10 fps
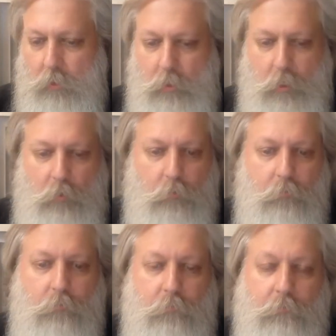Now,
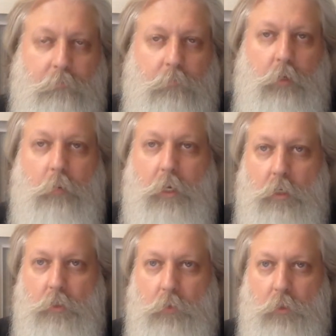let me be
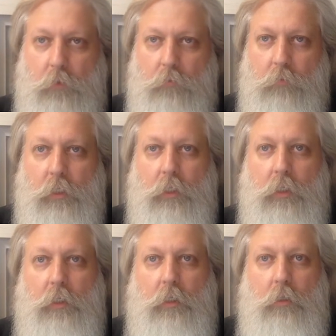honest with you.
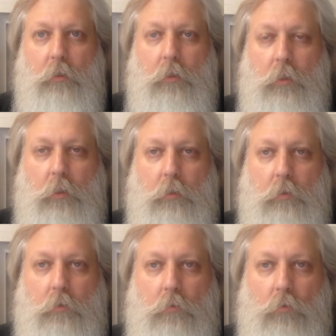
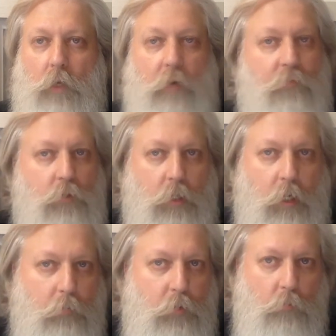When I first get
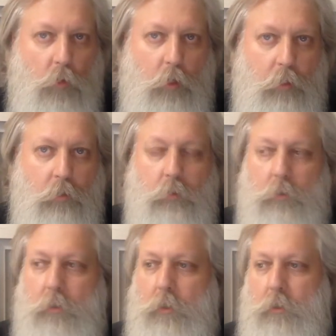up in the morning,
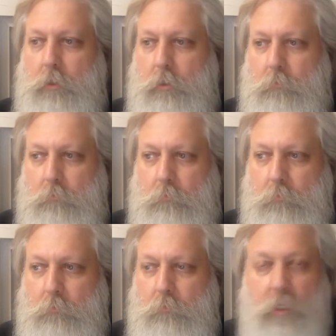
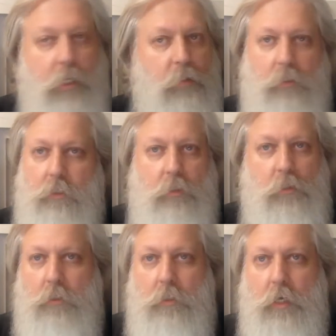this
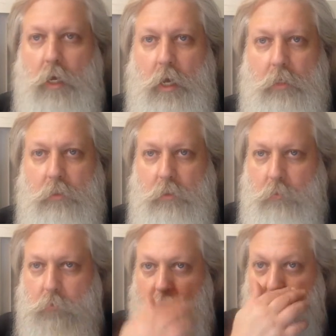is not a
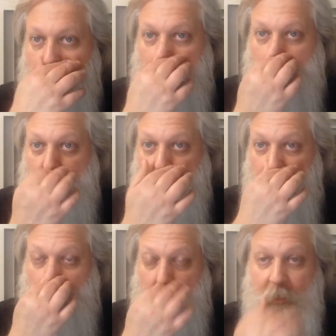pretty sight,
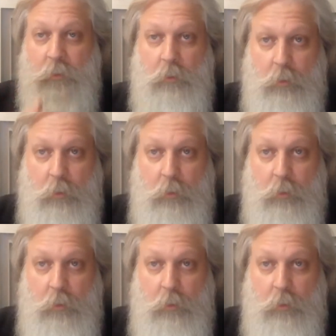okay?